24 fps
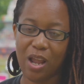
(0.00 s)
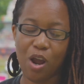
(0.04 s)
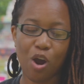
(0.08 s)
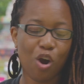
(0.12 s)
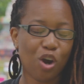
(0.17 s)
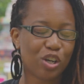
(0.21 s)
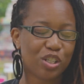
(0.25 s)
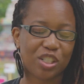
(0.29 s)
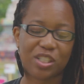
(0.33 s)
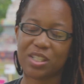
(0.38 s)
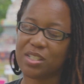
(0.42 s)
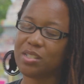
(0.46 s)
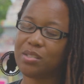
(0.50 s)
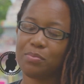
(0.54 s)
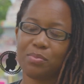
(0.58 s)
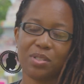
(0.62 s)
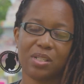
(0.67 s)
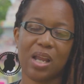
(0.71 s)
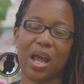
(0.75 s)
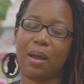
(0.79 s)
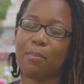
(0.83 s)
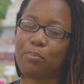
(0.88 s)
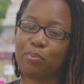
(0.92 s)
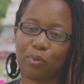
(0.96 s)
Our system's
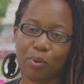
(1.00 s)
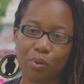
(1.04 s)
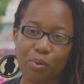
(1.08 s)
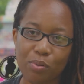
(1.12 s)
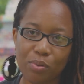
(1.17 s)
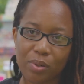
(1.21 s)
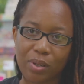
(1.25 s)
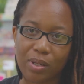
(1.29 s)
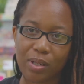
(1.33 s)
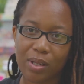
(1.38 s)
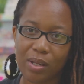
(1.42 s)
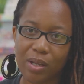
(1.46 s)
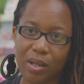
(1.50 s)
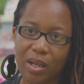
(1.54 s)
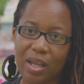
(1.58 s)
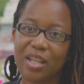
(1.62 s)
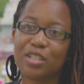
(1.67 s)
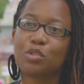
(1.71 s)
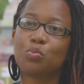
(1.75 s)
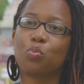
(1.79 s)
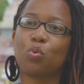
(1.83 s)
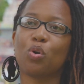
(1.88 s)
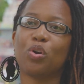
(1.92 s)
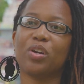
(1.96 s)
not broke.
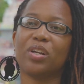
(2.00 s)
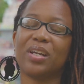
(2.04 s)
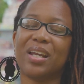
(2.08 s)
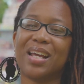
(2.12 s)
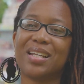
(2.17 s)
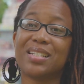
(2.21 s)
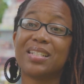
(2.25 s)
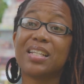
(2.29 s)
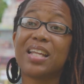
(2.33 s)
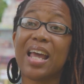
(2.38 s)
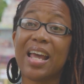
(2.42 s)
It's working as it